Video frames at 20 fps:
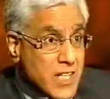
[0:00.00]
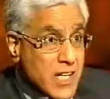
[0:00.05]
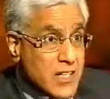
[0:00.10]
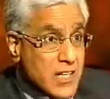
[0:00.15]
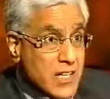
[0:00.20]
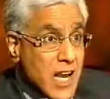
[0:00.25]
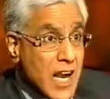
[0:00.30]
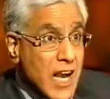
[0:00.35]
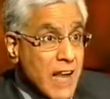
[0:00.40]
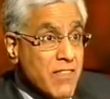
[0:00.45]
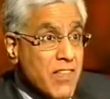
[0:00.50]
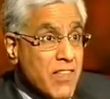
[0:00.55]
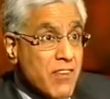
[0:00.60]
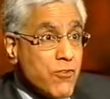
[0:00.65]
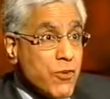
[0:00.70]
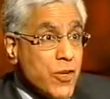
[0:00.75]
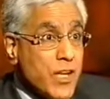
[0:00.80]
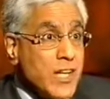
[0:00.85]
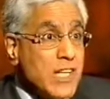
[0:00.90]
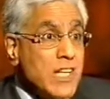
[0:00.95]
as yet. And
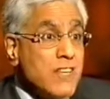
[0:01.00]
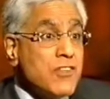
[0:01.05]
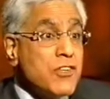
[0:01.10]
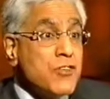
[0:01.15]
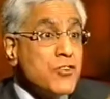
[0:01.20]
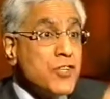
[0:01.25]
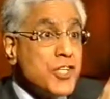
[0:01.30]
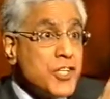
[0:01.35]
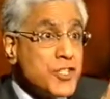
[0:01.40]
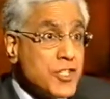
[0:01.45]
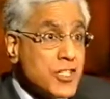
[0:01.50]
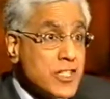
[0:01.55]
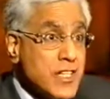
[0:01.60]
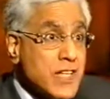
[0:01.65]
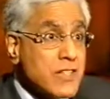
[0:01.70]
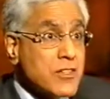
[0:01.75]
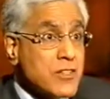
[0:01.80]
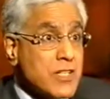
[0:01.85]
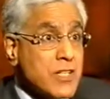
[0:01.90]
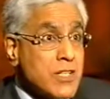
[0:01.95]
therefore, in even reaching
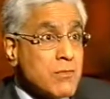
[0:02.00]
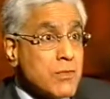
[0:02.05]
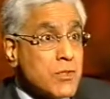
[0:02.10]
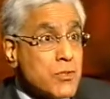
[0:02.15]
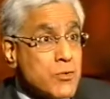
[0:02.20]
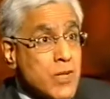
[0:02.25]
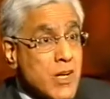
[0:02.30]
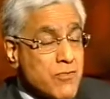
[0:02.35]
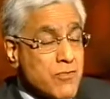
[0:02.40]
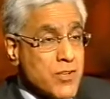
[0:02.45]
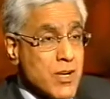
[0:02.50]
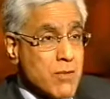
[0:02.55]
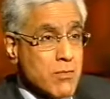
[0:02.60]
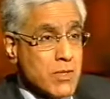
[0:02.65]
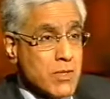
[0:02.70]
that agreement, you'll have